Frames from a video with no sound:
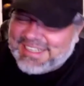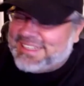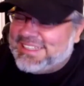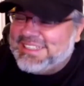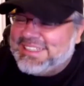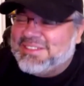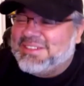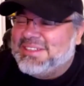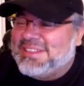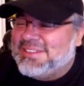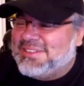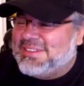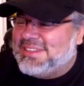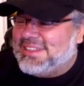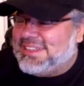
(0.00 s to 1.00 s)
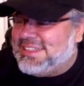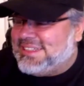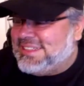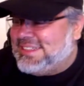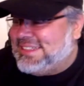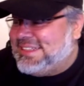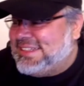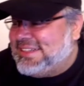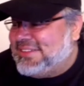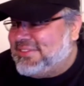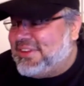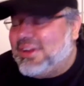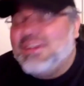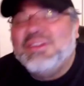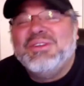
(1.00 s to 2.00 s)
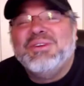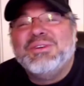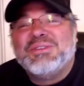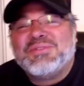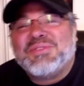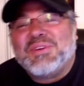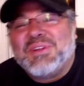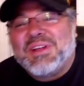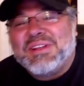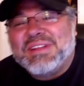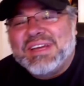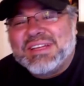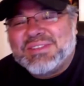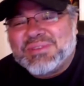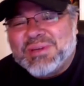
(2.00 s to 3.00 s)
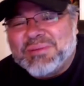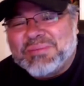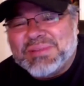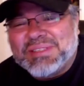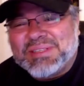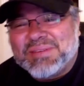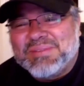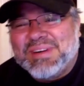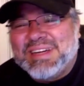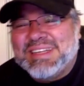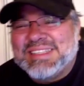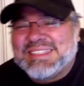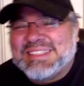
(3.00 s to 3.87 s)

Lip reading: You were there. Very useful on that trip in some ways.